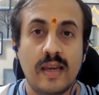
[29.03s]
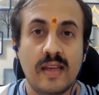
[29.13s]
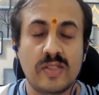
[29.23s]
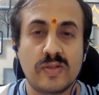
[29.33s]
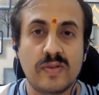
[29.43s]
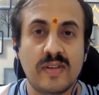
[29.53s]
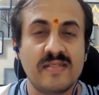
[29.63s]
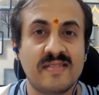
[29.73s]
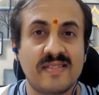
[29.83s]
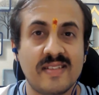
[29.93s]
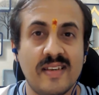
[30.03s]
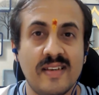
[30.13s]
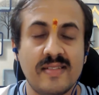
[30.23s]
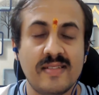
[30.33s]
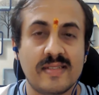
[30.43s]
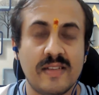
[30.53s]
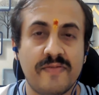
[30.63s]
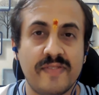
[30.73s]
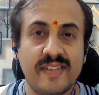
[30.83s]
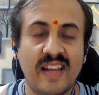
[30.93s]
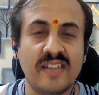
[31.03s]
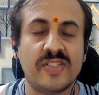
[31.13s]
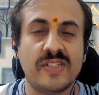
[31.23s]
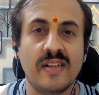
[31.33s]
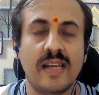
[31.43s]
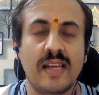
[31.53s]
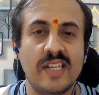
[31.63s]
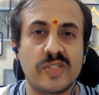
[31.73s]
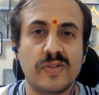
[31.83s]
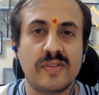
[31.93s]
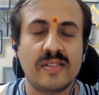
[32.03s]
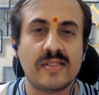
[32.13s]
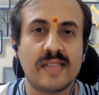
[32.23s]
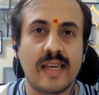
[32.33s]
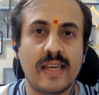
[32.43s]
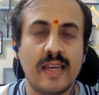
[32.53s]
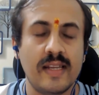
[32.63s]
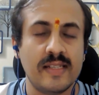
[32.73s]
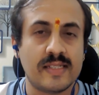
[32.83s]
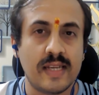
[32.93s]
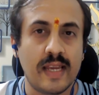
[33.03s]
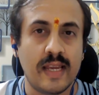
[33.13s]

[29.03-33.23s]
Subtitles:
Insurance is the financial assurance against